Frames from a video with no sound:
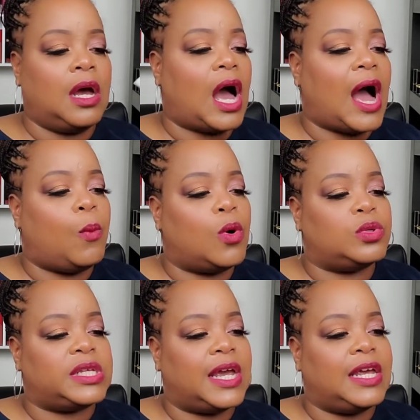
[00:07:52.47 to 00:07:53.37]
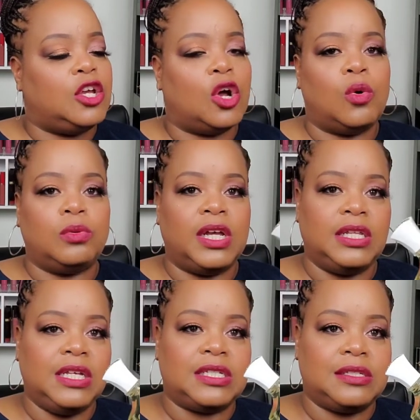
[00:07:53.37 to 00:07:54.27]
I won't say, you know, at
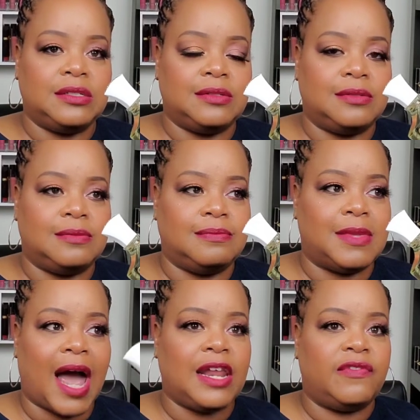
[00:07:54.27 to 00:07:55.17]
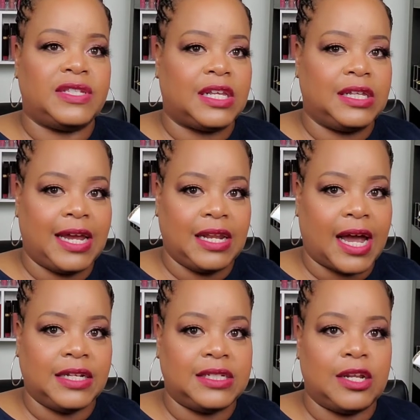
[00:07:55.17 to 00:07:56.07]
least not if it's a late
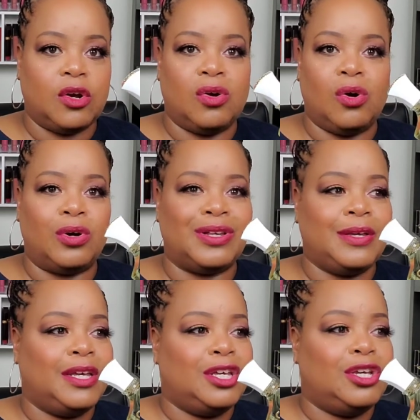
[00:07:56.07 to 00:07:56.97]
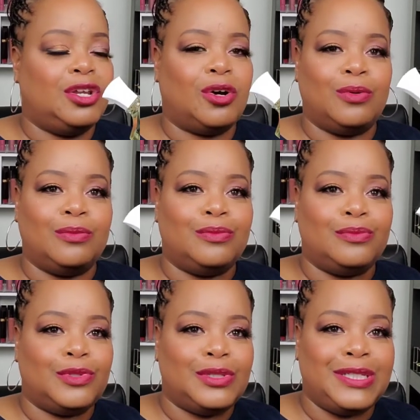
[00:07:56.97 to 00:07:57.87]
night dinner or, you know,
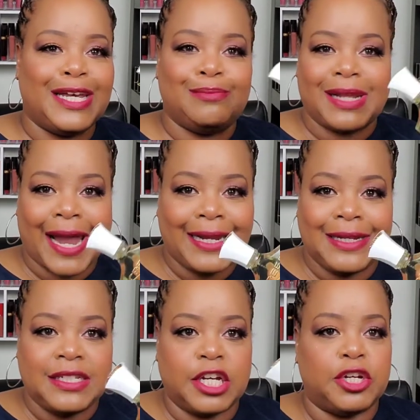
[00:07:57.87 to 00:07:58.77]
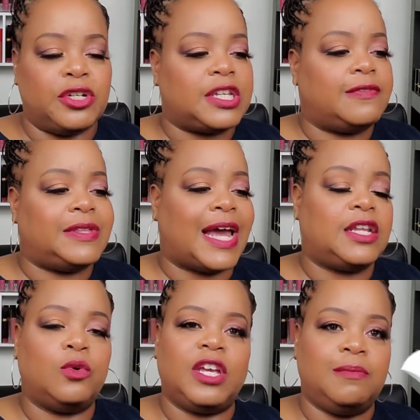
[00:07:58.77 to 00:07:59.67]
dim lighting dinner and stuff. That
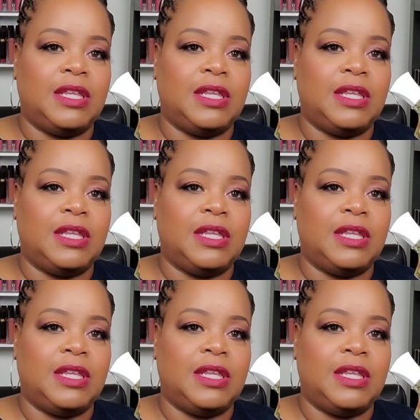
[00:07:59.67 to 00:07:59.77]
don't give me